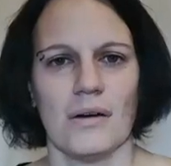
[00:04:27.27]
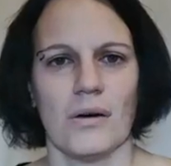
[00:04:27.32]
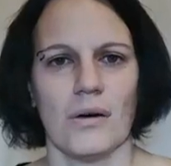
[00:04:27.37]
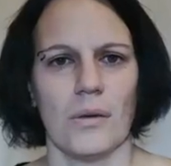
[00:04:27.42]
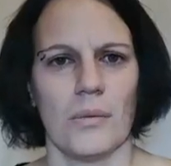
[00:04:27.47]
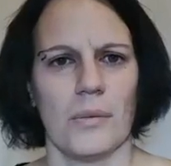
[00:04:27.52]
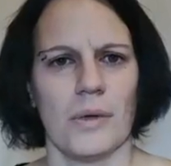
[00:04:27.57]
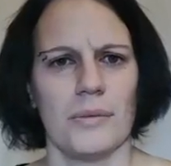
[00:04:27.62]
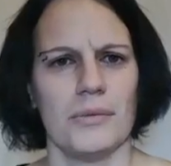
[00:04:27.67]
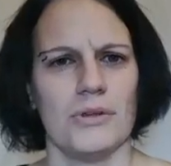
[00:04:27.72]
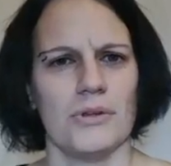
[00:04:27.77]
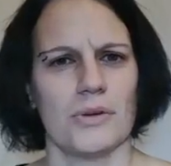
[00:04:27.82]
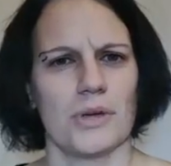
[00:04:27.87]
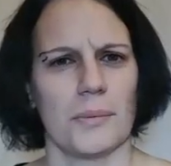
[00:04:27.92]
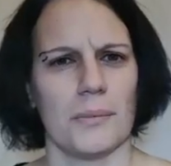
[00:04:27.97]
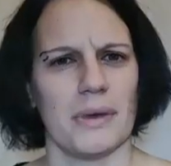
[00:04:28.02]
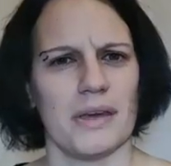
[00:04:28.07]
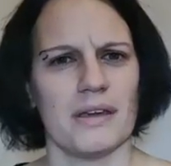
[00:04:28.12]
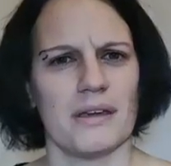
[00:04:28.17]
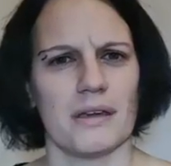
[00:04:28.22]
Or maybe you
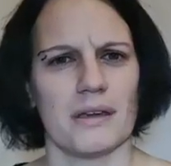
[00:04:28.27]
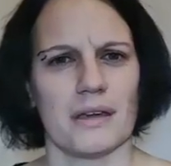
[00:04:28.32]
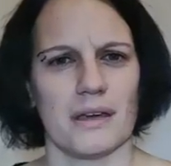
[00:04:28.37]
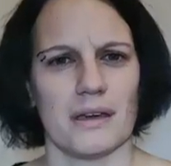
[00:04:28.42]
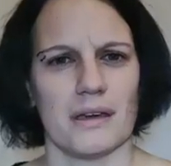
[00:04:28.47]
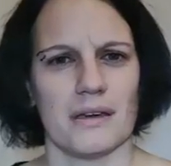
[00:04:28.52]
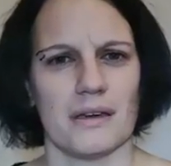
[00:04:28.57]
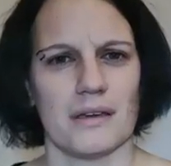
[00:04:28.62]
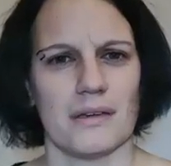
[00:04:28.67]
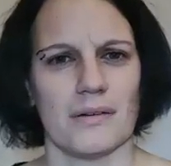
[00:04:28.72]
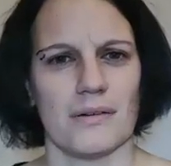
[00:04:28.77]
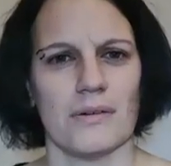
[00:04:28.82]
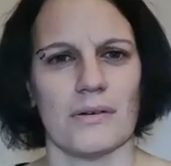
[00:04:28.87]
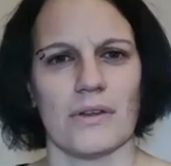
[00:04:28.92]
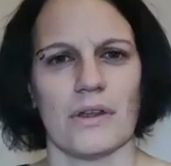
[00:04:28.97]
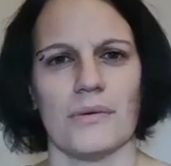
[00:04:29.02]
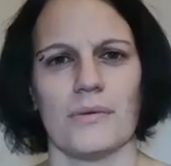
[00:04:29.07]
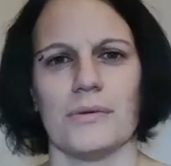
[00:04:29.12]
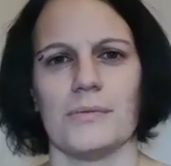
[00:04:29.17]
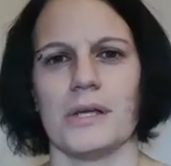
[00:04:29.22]
can bake a cake. Oh,
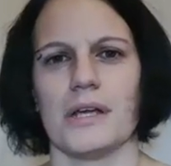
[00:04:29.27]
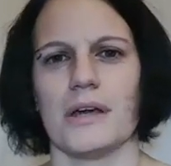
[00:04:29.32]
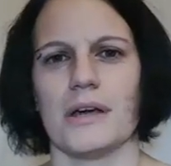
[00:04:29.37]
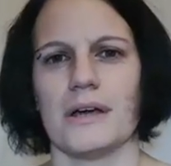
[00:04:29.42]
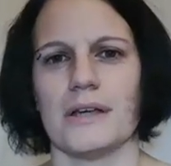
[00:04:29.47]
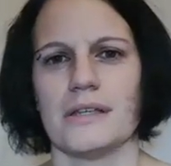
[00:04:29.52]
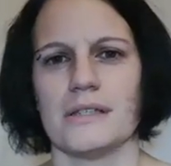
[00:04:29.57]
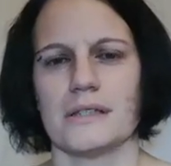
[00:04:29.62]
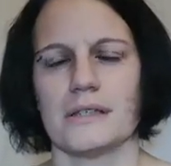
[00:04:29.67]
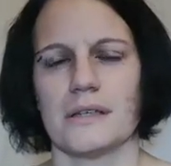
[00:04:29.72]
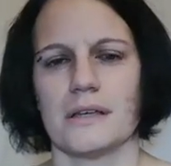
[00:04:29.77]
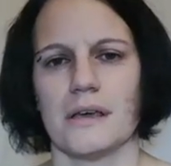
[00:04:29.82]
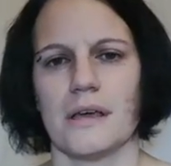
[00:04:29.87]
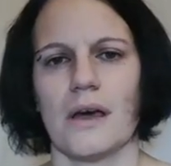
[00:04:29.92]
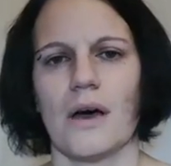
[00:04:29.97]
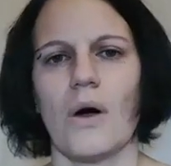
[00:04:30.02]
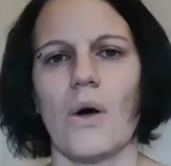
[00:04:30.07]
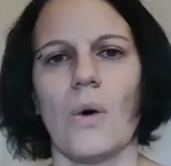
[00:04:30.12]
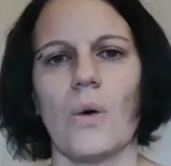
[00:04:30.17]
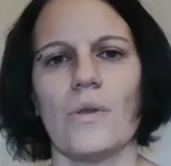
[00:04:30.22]
that would be nice.
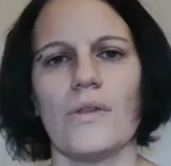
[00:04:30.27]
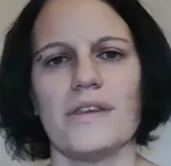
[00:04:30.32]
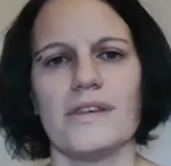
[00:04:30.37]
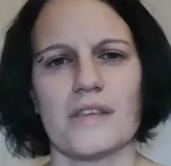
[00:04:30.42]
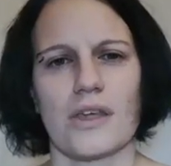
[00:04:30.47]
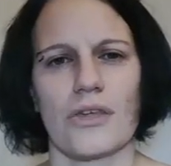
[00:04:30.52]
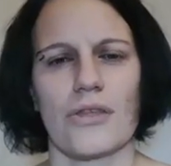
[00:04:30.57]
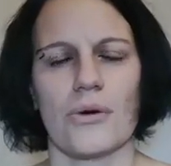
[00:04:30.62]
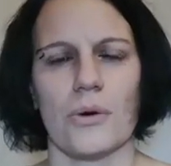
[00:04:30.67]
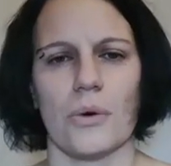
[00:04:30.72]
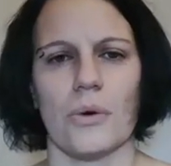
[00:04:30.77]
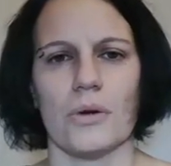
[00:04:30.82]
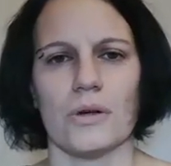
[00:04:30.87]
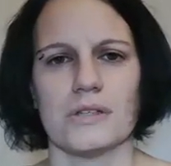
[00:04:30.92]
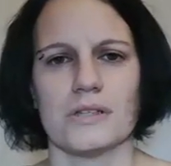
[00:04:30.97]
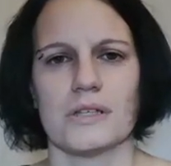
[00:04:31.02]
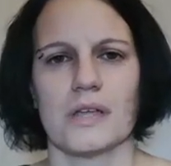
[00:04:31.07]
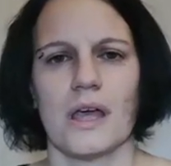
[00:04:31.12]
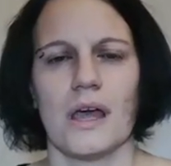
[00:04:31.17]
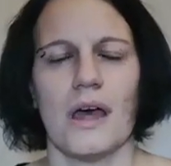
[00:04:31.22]
All these
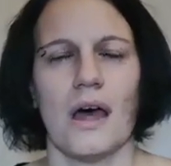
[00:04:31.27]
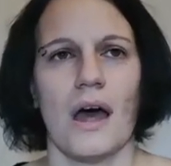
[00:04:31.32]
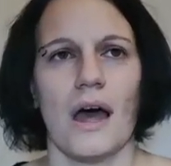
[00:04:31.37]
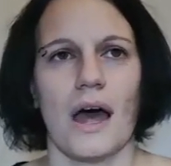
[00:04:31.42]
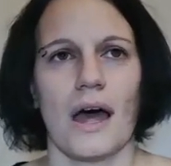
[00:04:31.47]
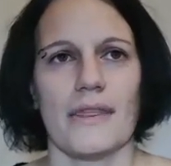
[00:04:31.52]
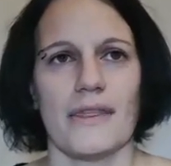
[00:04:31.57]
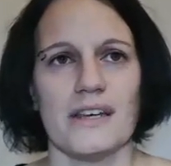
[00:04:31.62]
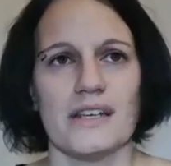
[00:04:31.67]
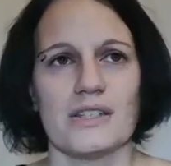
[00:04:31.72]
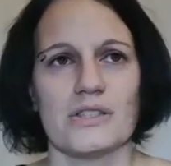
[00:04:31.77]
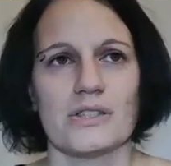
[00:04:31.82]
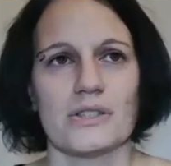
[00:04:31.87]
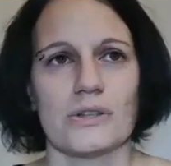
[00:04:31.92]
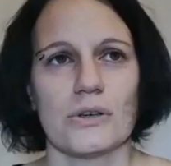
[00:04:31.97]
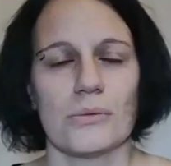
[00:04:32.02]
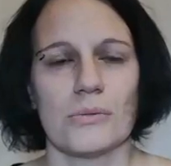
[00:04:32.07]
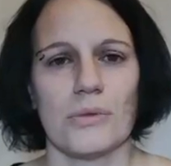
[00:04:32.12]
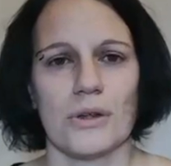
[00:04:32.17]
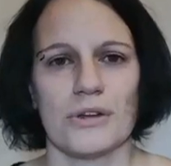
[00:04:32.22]
thoughts, and that is
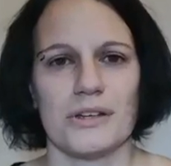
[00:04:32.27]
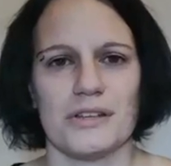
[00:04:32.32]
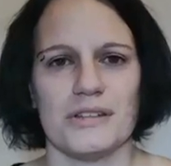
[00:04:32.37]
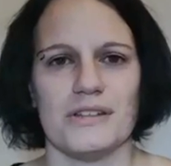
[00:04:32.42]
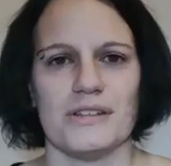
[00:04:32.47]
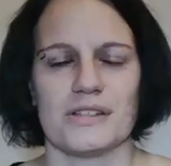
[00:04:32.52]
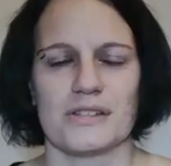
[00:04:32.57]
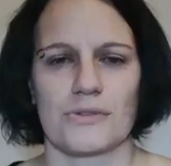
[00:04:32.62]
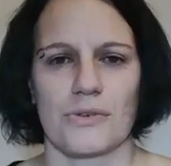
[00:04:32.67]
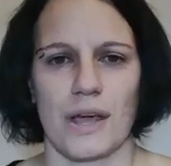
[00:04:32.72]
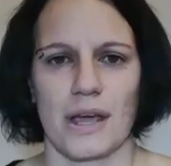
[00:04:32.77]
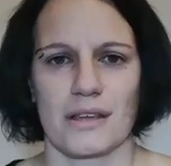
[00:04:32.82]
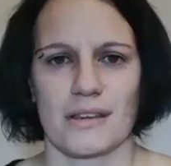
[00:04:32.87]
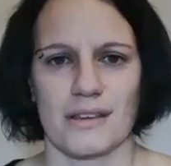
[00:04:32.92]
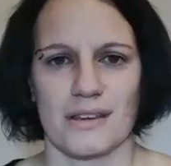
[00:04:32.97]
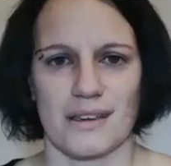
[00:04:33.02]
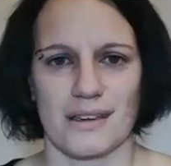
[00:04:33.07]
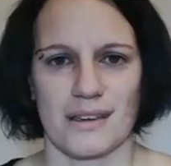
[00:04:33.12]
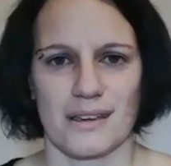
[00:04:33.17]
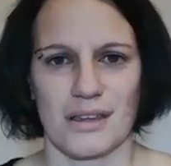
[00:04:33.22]
so bloody
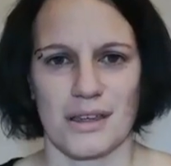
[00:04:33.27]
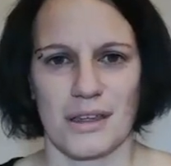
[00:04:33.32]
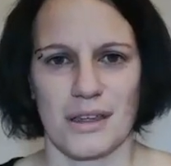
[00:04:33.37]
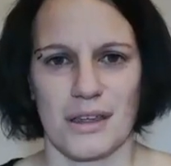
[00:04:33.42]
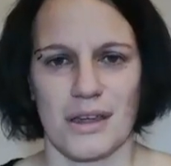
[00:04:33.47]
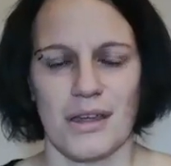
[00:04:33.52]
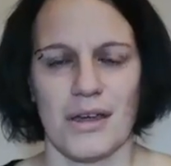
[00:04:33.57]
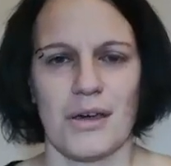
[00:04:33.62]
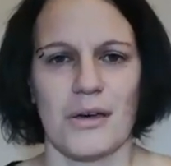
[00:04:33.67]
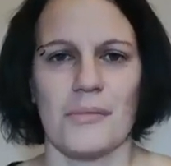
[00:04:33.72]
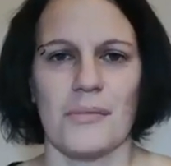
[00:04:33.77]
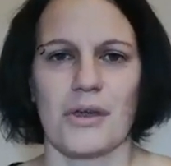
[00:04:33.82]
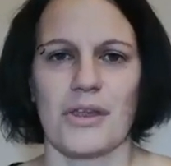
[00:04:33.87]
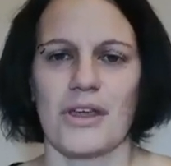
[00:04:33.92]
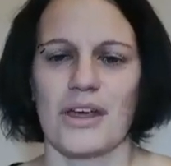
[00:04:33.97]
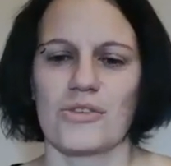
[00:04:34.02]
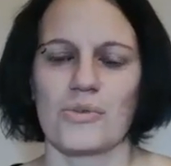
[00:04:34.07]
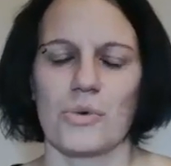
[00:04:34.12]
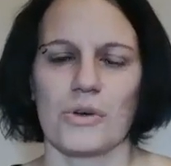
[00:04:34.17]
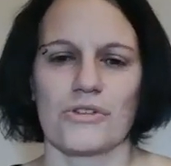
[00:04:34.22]
distracting. But
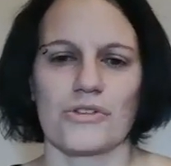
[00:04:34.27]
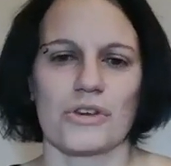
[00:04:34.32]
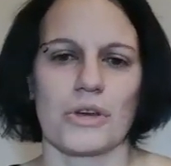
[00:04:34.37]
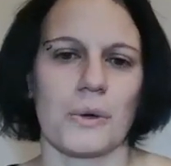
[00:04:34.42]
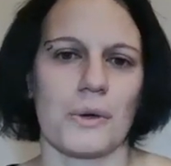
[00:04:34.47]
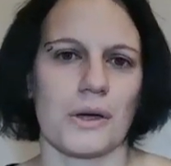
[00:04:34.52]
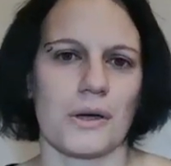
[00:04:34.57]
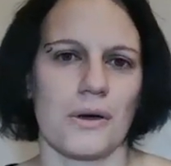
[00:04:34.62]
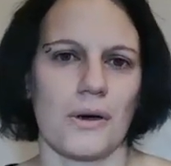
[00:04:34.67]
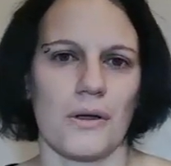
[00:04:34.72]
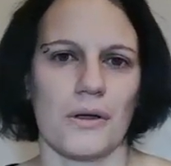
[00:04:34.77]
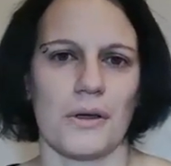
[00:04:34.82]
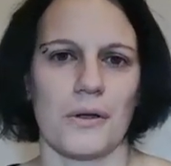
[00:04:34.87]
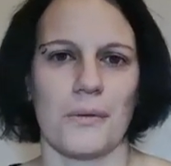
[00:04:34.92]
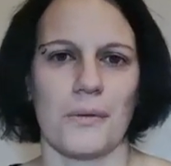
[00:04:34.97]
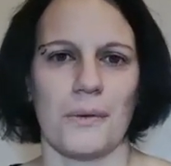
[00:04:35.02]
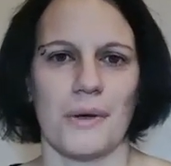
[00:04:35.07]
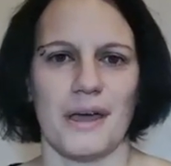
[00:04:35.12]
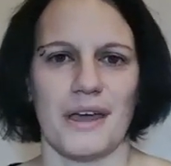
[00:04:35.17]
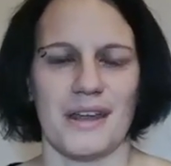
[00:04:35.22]
that's what's going on
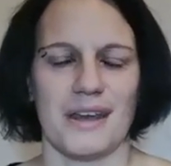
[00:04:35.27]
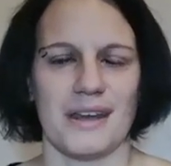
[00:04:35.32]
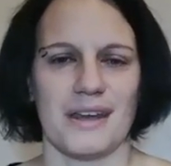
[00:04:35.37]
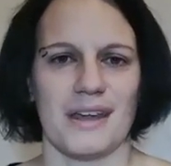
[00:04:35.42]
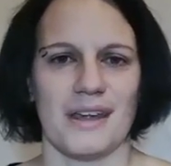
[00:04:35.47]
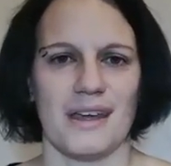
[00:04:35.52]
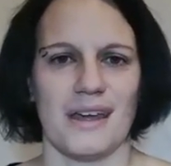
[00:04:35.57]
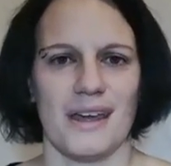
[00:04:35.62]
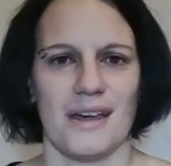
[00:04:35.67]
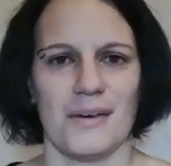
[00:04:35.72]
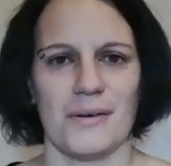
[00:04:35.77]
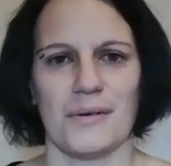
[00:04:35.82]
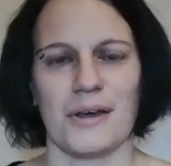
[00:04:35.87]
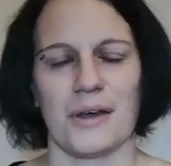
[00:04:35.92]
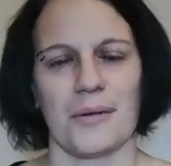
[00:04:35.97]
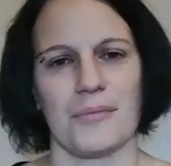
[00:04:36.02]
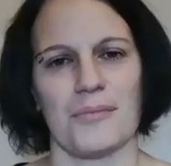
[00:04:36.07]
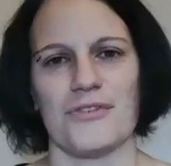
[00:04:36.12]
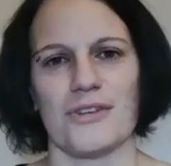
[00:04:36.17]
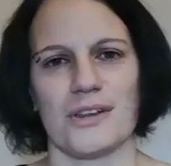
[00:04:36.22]
when
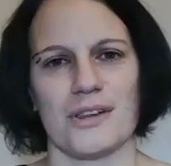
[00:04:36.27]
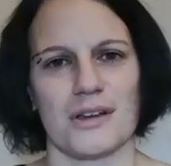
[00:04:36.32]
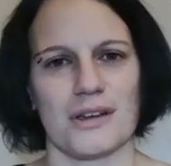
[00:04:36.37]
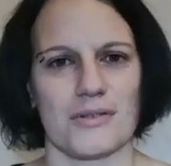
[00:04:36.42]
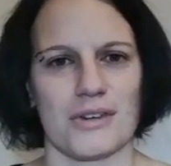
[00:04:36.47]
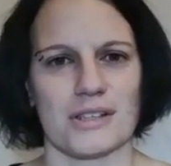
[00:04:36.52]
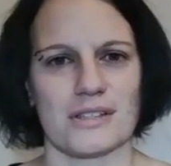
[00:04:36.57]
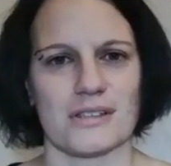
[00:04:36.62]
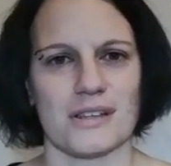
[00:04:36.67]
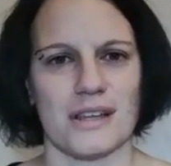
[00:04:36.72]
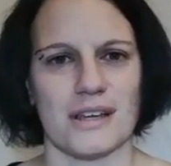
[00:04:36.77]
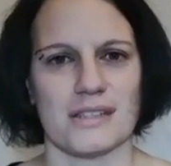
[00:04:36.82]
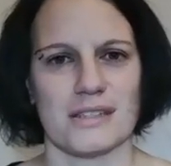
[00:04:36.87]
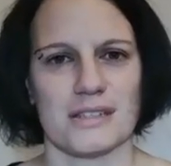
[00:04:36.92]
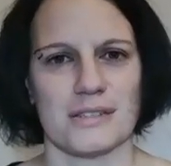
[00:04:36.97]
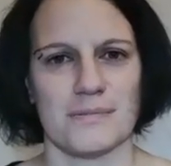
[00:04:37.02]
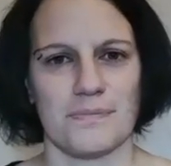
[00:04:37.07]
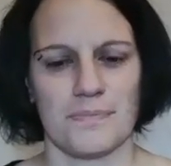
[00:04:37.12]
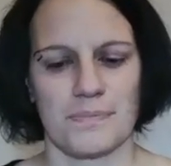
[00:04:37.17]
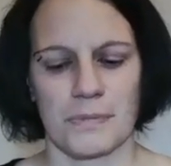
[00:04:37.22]
I'm feeling restless,